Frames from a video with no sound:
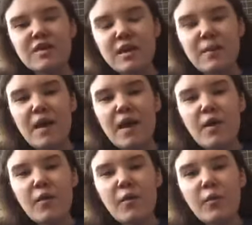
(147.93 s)

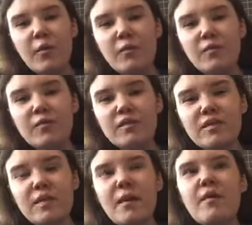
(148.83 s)
somehow,
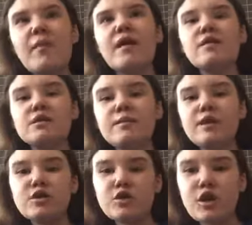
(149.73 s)
somehow, well,
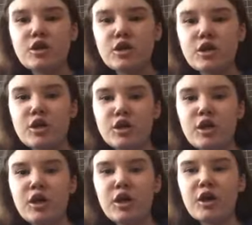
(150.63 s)
Jimmy is trying to,
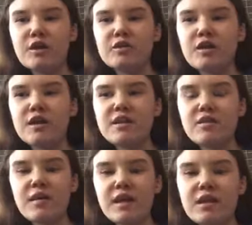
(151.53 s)
trying
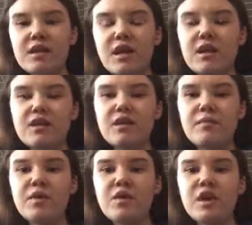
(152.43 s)
to, I guess, get in
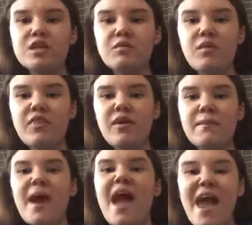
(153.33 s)
communication with,
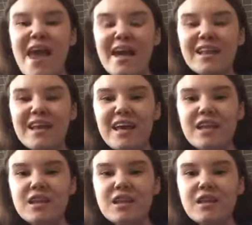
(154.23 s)
um,
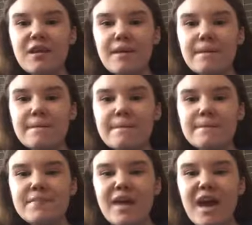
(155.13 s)
aliens,
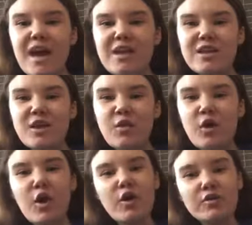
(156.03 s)
and, you know,
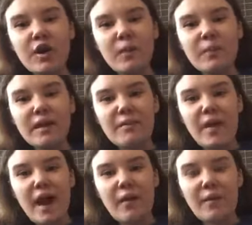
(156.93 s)
Carl's helping
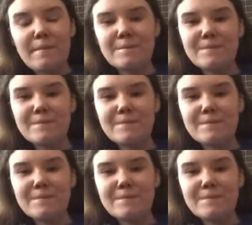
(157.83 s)
him out,